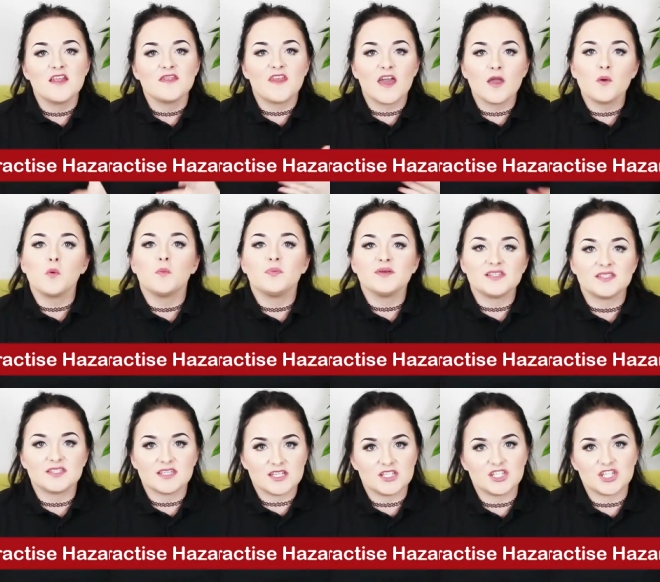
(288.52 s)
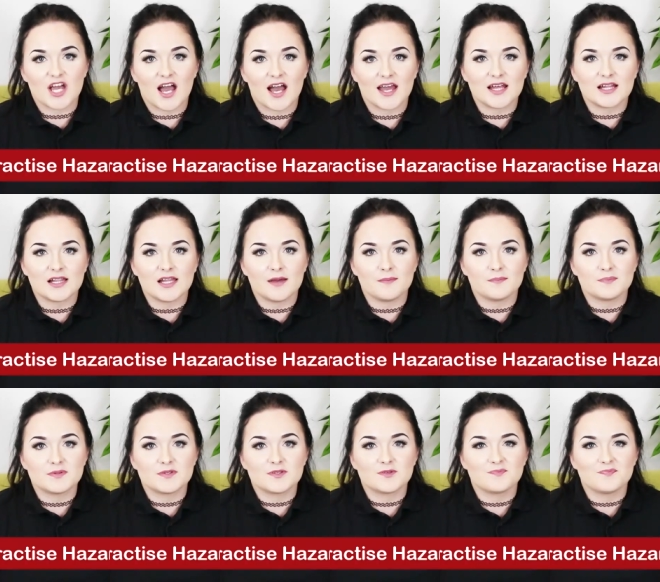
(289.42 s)
they will be CGI
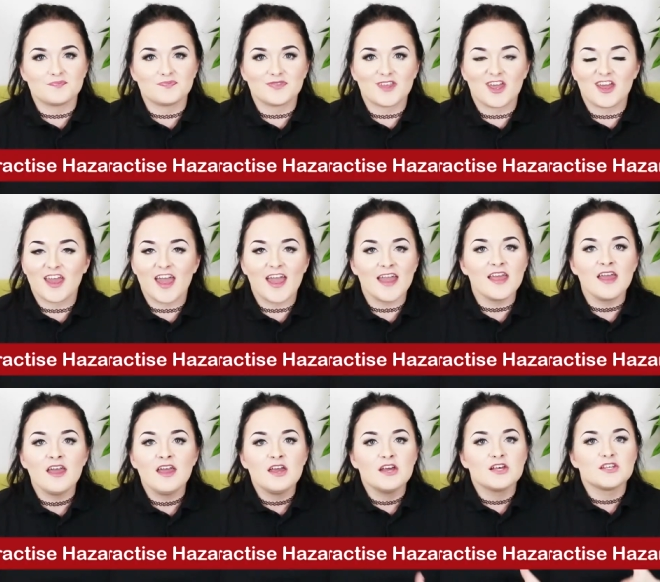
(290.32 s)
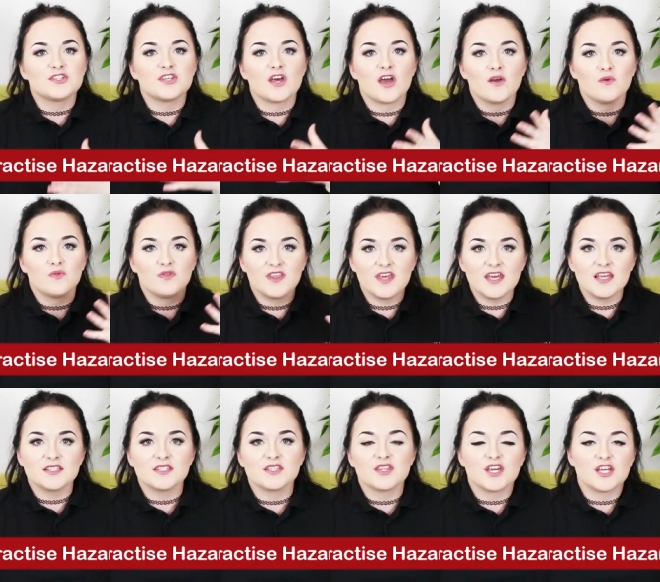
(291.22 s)
clips, okay? So
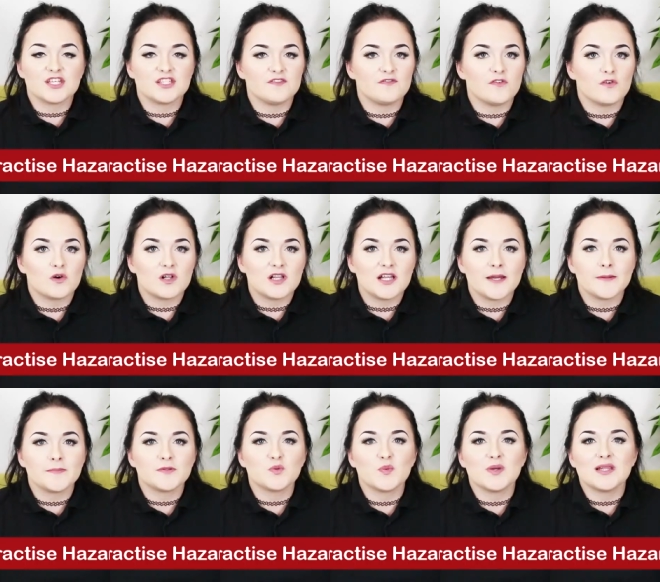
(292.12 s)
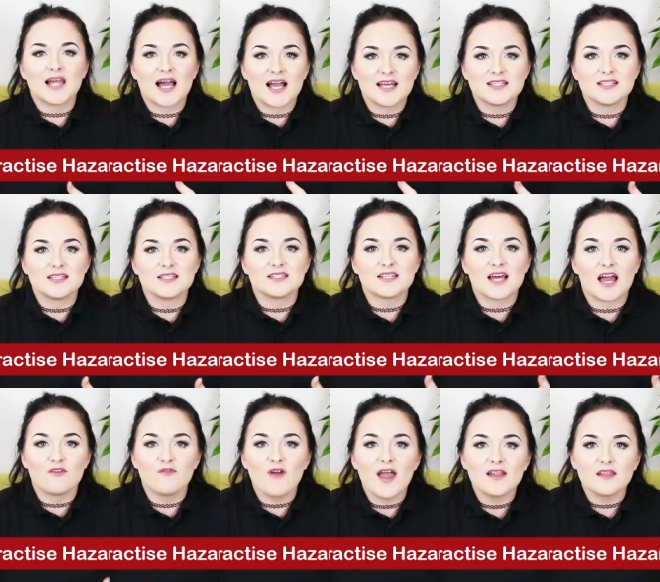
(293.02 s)
these 34 clips we licensed
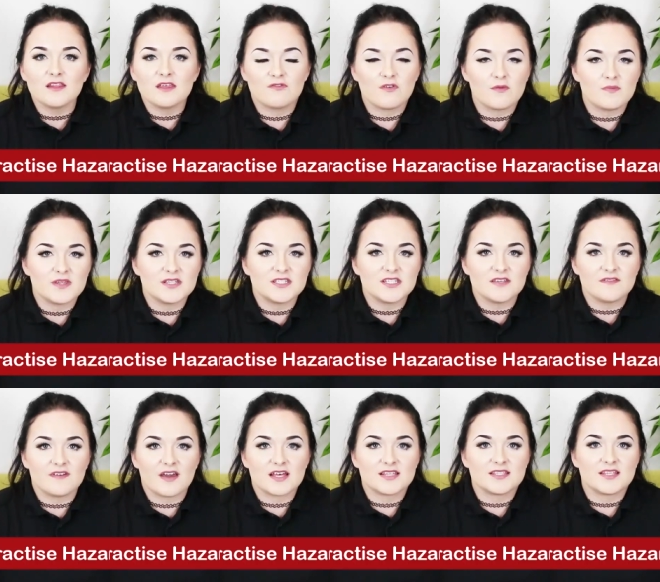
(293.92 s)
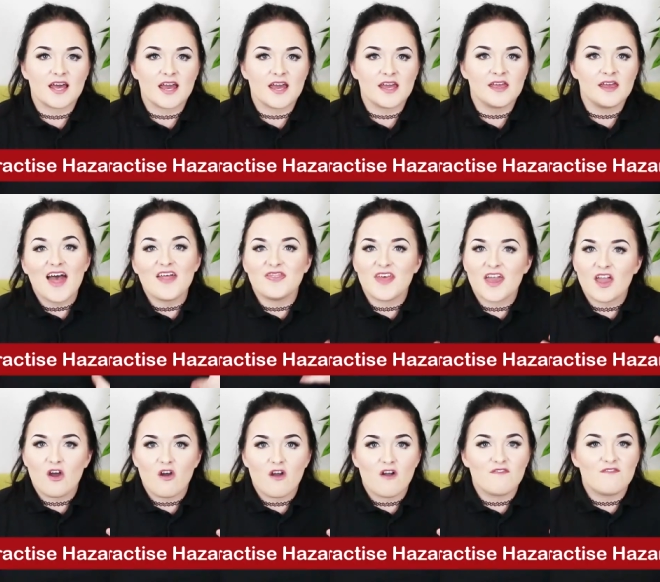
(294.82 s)
directly from the DVSA, and they
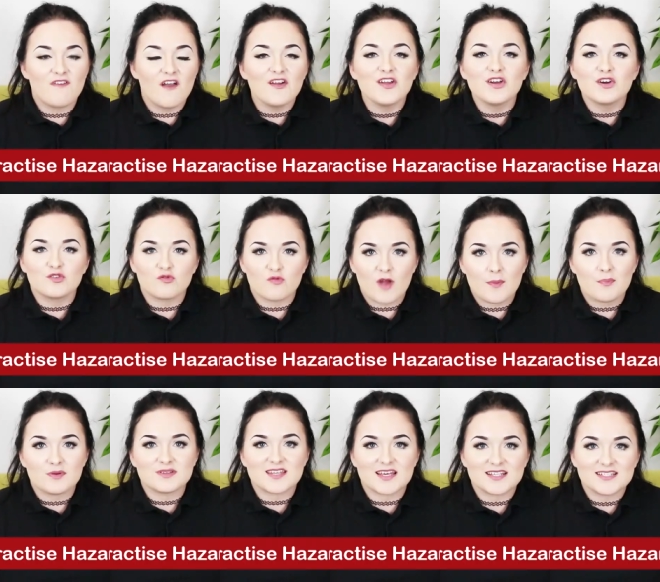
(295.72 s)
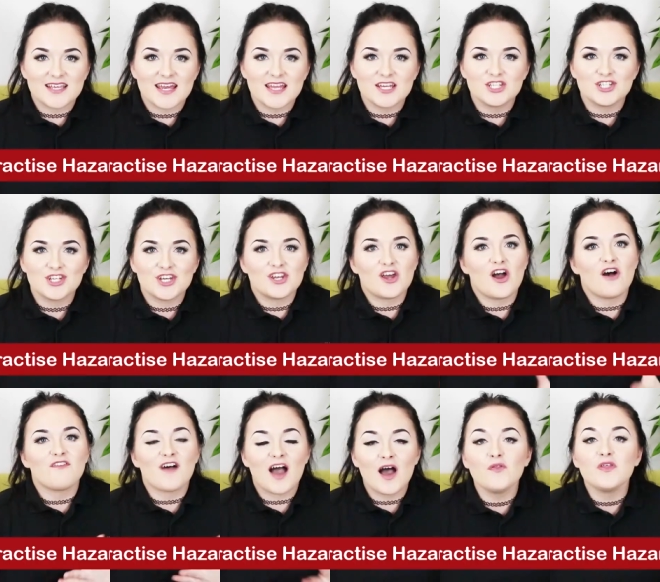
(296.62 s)
are a very good representation
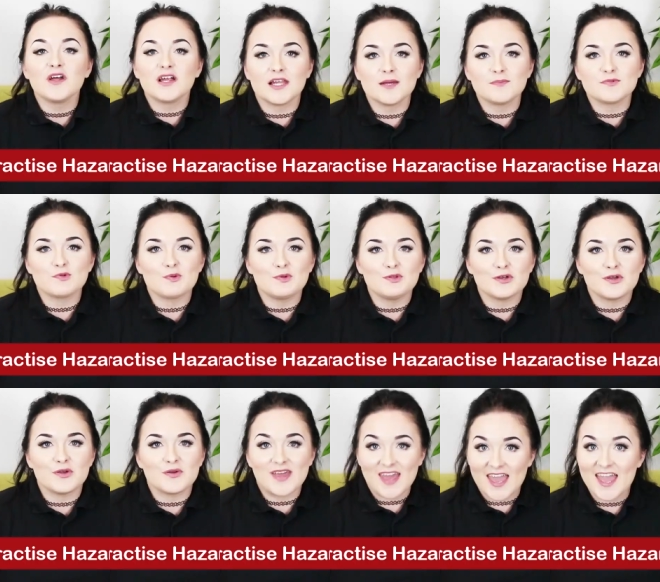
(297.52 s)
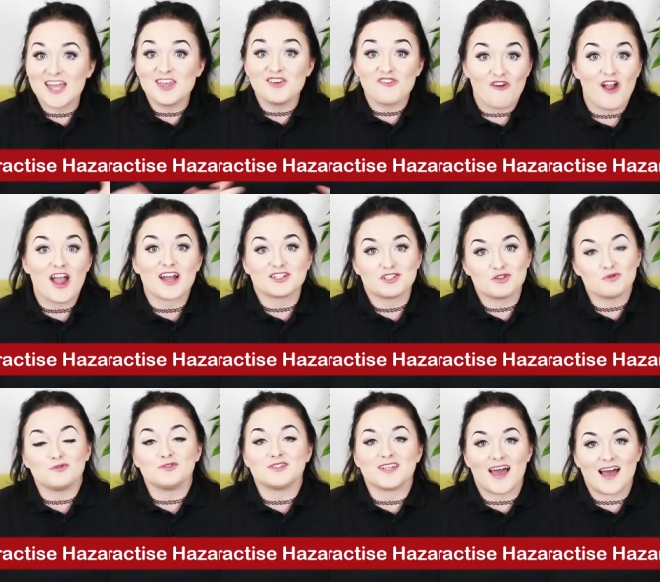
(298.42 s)
of how the clips will look in your
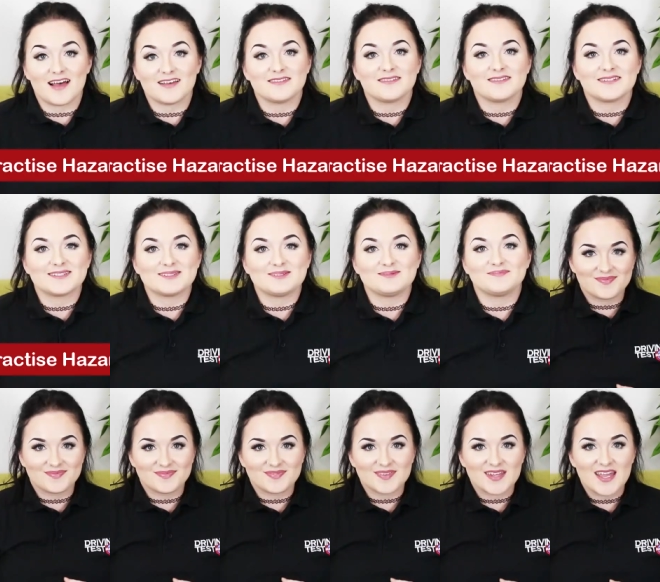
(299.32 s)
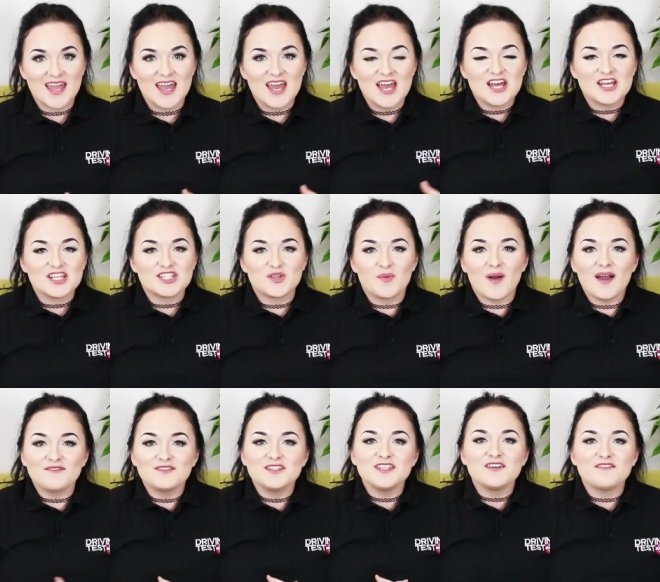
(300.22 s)
actual test. So
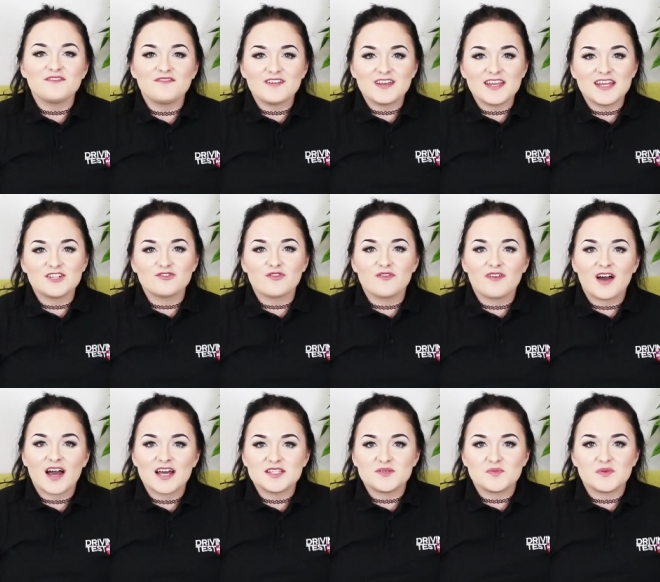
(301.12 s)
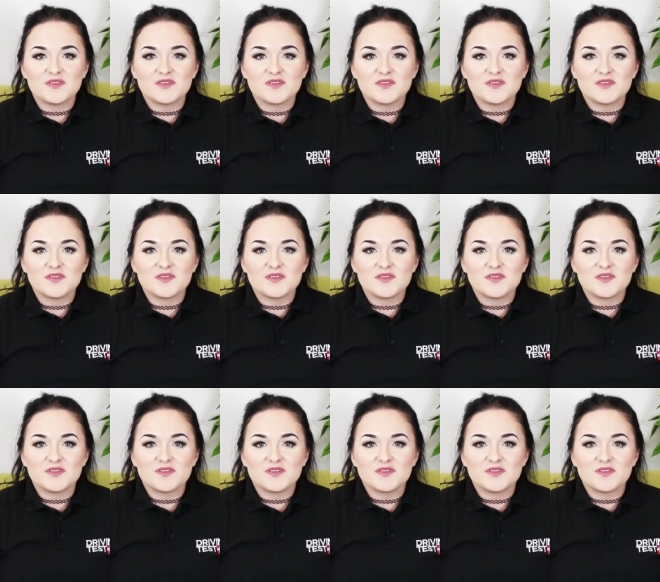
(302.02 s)
after you've finished revising